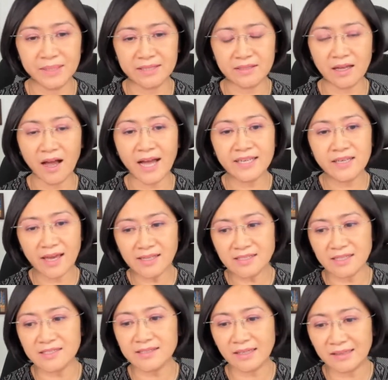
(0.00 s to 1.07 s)
but I guess
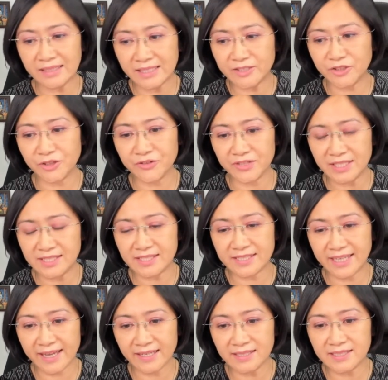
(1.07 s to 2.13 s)
as a leader these
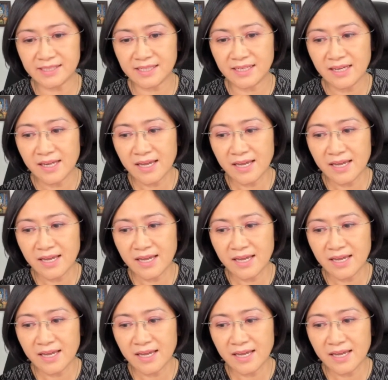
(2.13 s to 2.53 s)
days,